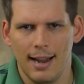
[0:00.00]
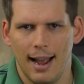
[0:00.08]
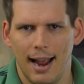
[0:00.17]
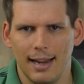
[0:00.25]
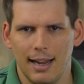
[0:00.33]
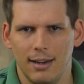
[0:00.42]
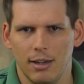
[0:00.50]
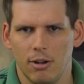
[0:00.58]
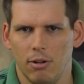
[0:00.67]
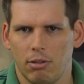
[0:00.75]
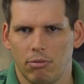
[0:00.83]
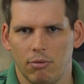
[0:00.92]
I kind of
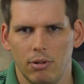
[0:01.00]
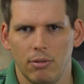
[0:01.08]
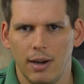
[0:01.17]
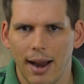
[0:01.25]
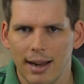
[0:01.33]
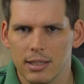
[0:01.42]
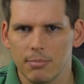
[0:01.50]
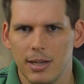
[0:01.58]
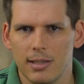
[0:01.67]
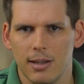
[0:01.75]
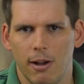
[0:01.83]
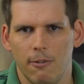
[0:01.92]
go through and ask
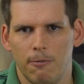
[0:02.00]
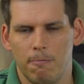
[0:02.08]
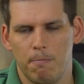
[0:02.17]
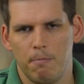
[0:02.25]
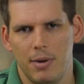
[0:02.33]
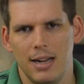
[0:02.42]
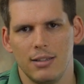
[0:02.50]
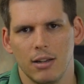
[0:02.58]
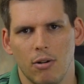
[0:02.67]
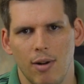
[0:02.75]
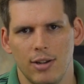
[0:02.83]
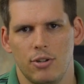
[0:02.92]
myself basic
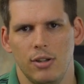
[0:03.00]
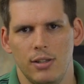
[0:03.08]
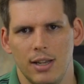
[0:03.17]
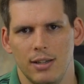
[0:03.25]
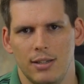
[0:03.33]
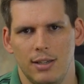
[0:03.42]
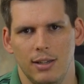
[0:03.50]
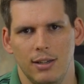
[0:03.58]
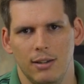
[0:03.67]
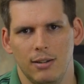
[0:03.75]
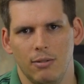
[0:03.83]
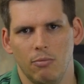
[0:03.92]
questions as
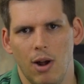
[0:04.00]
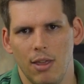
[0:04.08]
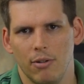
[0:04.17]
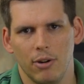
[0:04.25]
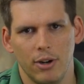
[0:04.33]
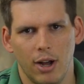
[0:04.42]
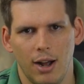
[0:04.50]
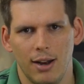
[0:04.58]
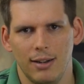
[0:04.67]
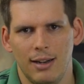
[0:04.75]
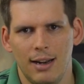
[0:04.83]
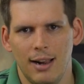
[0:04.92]
to whether or
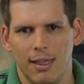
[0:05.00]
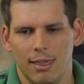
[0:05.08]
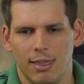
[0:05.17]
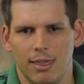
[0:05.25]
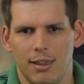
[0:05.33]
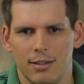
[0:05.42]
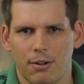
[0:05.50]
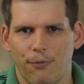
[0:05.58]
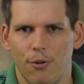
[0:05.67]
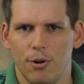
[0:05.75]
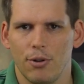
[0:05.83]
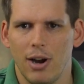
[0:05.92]
not this
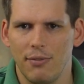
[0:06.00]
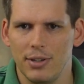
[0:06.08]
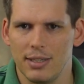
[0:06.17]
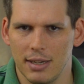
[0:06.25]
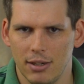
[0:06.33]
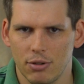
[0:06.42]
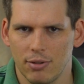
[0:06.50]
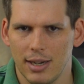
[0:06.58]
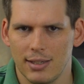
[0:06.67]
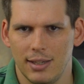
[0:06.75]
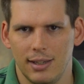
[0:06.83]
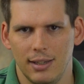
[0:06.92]
photograph is
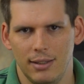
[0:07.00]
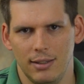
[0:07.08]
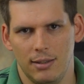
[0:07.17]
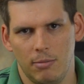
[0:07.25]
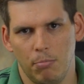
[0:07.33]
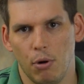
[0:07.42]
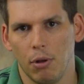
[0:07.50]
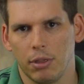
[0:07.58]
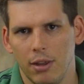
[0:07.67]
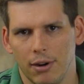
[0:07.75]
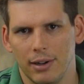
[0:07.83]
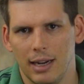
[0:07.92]
interesting in both
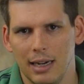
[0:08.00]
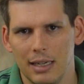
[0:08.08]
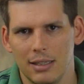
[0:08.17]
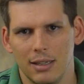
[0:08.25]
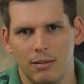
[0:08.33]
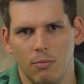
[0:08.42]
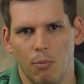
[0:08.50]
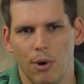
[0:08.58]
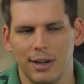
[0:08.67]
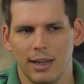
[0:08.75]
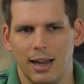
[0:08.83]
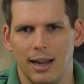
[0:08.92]
their eyes and
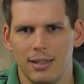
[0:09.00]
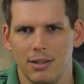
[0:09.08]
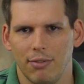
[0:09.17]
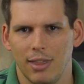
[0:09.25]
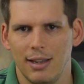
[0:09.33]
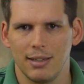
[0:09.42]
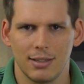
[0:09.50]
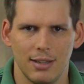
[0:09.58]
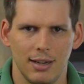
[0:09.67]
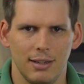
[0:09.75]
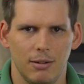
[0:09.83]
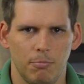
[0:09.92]
what kinds of things
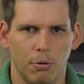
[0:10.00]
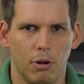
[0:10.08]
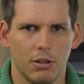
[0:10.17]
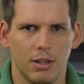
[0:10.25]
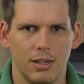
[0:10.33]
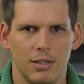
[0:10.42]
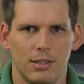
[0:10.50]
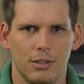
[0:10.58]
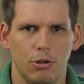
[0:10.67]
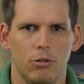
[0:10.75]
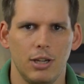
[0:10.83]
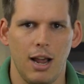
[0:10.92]
that both of these
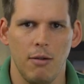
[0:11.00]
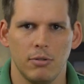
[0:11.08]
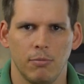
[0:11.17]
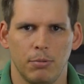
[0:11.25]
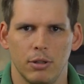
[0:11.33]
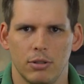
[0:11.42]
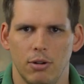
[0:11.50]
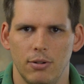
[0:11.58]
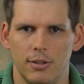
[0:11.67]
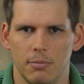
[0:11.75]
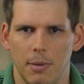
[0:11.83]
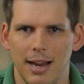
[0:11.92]
2 types of
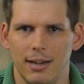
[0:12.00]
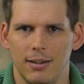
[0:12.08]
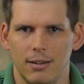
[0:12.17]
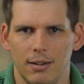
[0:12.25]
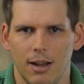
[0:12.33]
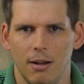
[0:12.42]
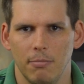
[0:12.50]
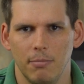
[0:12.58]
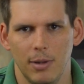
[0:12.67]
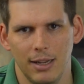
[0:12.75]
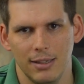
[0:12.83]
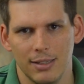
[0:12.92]
personas might
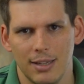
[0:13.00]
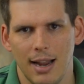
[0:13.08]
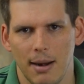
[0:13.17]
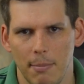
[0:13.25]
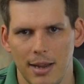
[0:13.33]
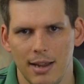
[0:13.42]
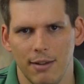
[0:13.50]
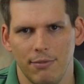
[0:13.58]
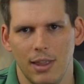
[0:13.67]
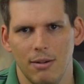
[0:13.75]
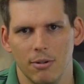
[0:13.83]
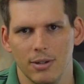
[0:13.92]
come and say to me
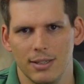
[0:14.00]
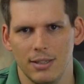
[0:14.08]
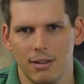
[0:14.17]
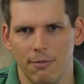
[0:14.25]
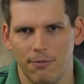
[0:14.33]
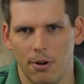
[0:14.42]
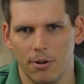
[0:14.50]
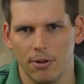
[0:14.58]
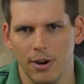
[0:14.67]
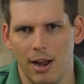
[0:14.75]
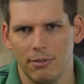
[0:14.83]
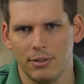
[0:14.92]
if they were to see the
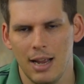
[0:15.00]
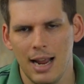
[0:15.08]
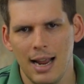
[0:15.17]
photograph.